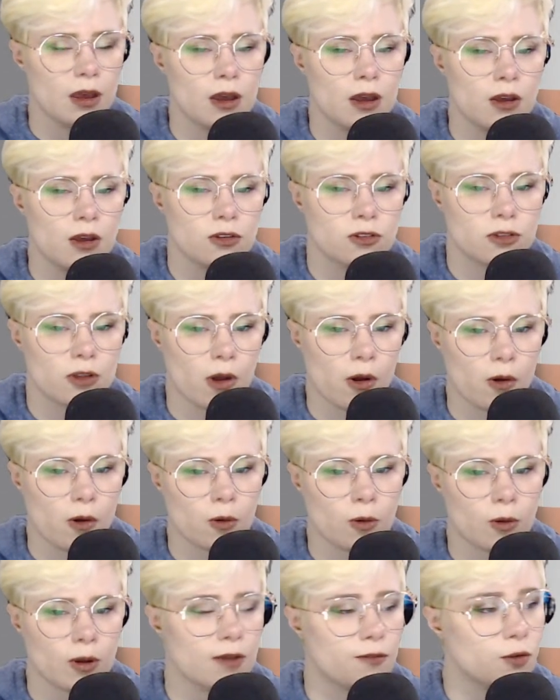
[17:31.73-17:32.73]

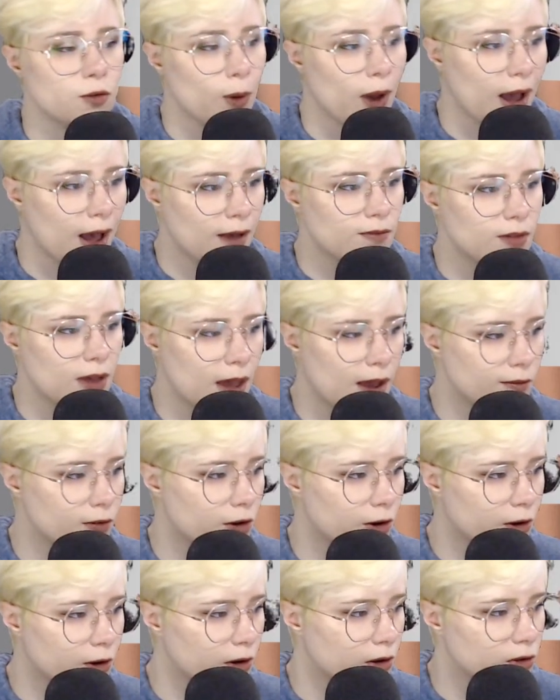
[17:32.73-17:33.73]
So if you have
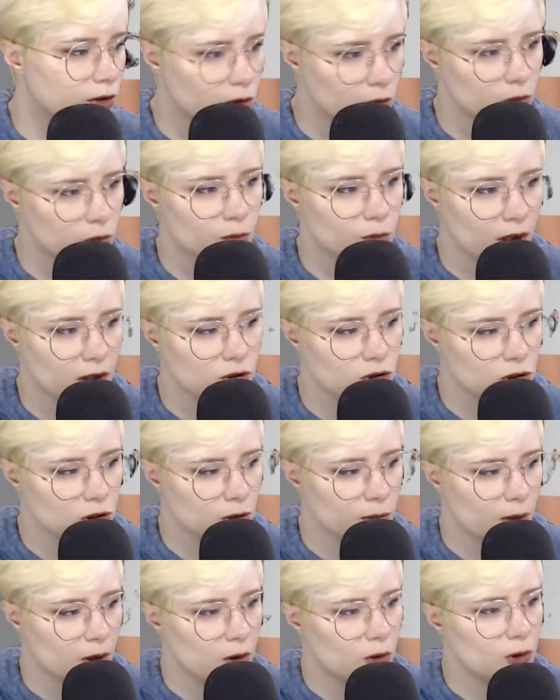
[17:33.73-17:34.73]
ever used
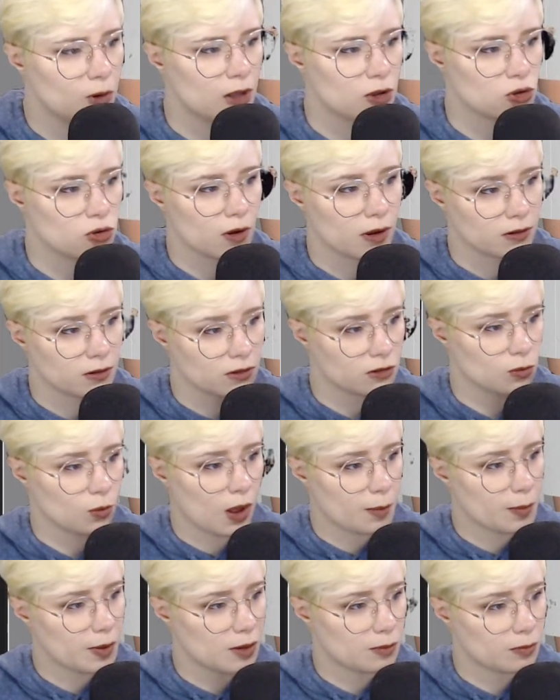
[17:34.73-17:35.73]
modular mode and tried to
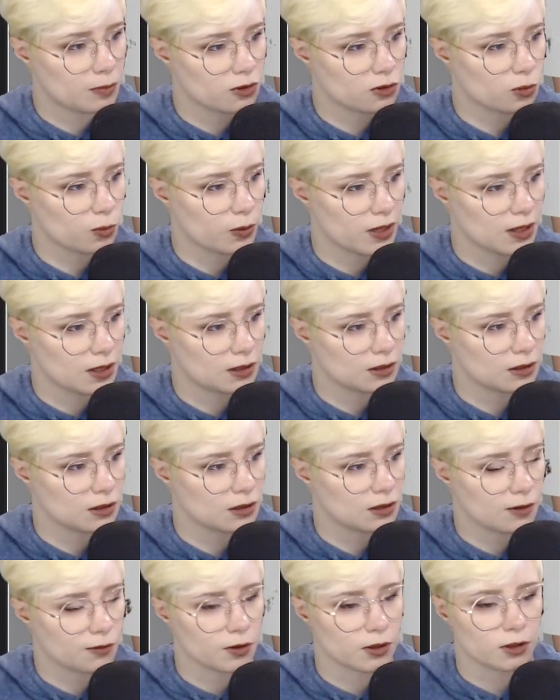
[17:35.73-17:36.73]
swap in between
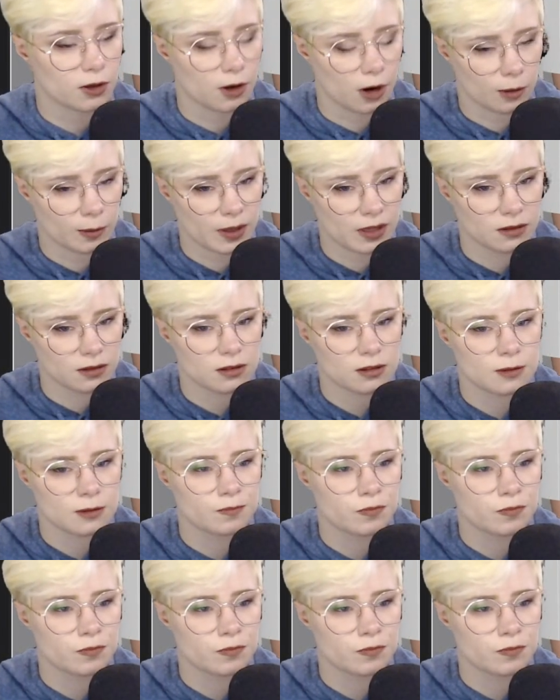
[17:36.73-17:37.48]
different garments,